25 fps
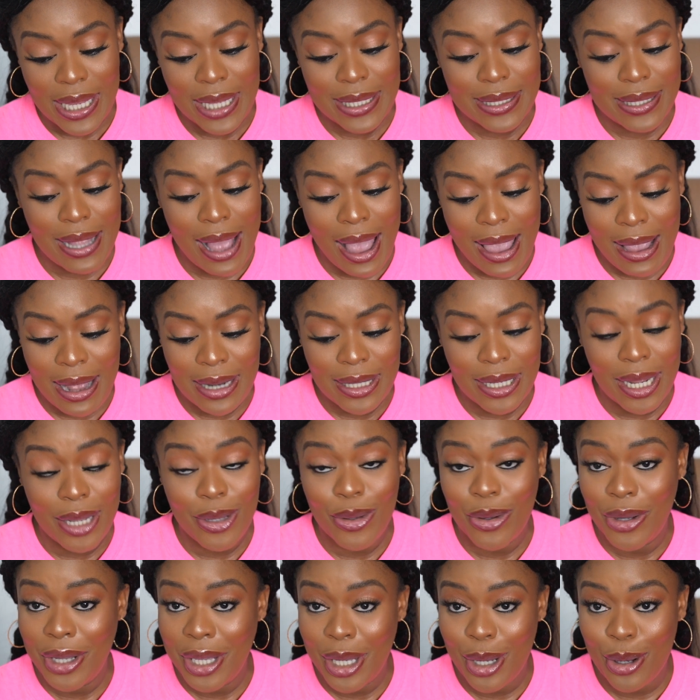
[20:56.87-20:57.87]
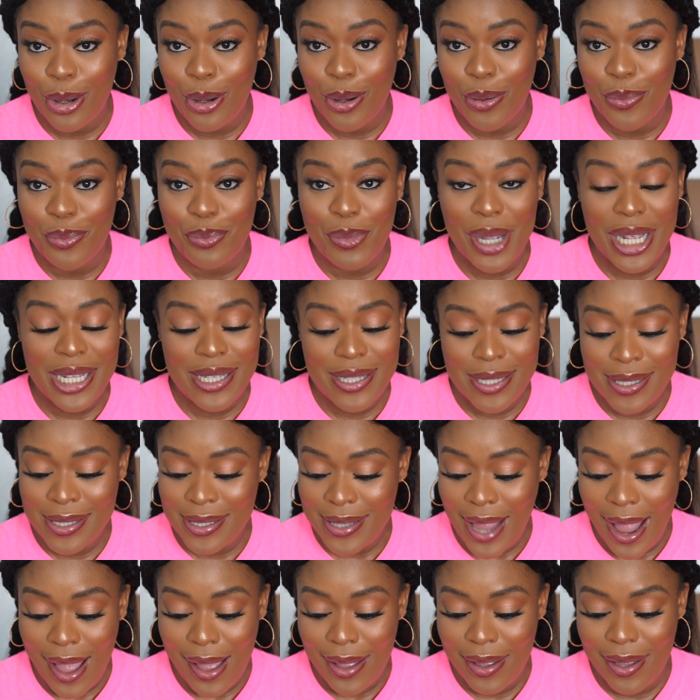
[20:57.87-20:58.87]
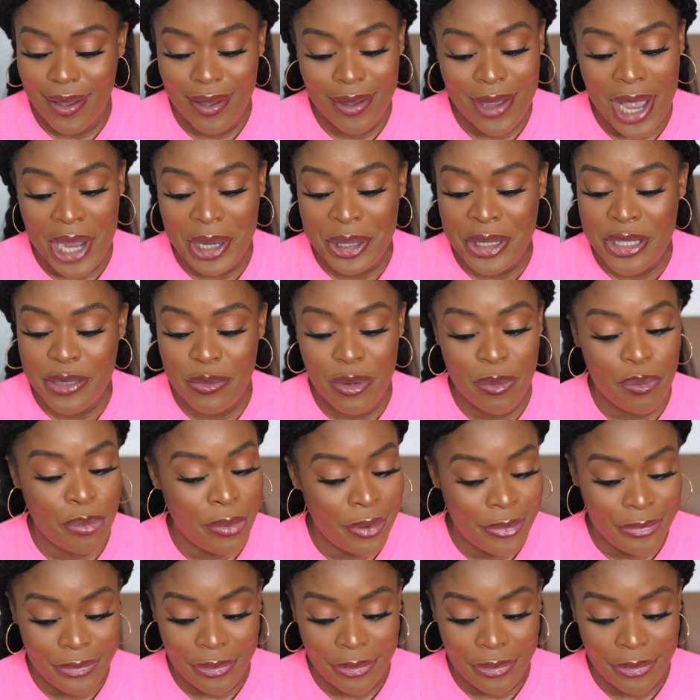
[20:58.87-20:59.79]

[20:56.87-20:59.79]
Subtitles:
is higher than your income? My sister, you're going to be poor